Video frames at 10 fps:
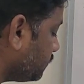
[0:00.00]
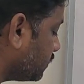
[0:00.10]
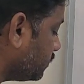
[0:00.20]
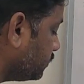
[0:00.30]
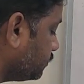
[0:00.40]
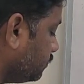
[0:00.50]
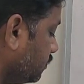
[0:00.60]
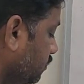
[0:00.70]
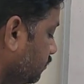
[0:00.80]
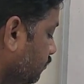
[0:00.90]
what I will
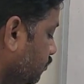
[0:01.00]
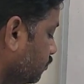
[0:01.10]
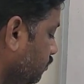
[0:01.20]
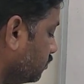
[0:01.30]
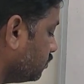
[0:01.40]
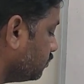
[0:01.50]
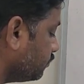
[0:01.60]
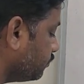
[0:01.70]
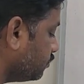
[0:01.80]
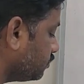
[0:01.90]
do, move
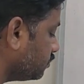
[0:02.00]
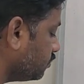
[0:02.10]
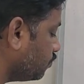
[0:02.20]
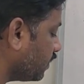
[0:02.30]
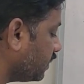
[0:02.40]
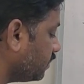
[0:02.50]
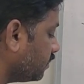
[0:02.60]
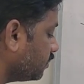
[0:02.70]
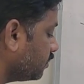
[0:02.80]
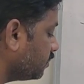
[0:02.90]
port 1
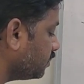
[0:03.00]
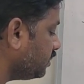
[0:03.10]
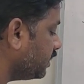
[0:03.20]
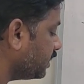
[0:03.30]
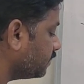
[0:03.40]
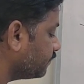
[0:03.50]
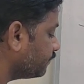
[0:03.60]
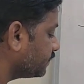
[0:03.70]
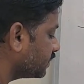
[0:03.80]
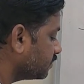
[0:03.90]
N.
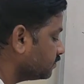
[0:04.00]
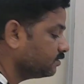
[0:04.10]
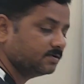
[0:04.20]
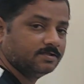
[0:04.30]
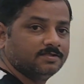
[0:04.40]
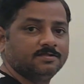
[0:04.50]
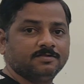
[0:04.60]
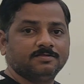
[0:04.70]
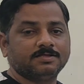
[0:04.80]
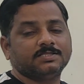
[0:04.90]

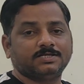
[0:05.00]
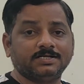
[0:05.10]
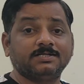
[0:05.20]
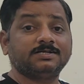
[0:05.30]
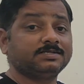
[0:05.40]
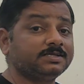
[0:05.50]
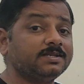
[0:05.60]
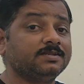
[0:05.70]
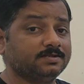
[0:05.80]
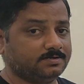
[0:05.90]
So I send that
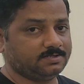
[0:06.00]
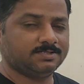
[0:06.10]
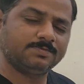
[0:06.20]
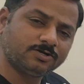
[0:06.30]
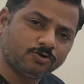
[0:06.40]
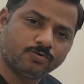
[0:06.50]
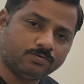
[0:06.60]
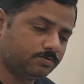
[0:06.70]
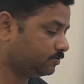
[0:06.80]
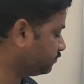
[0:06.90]
N, but
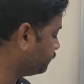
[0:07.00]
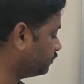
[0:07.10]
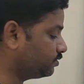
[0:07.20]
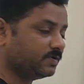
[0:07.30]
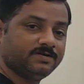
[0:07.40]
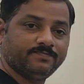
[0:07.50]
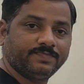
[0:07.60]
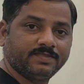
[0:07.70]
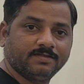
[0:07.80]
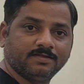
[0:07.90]
no to port 1.
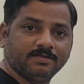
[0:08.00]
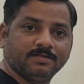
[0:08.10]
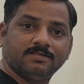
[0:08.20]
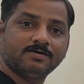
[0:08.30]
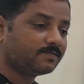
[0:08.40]
So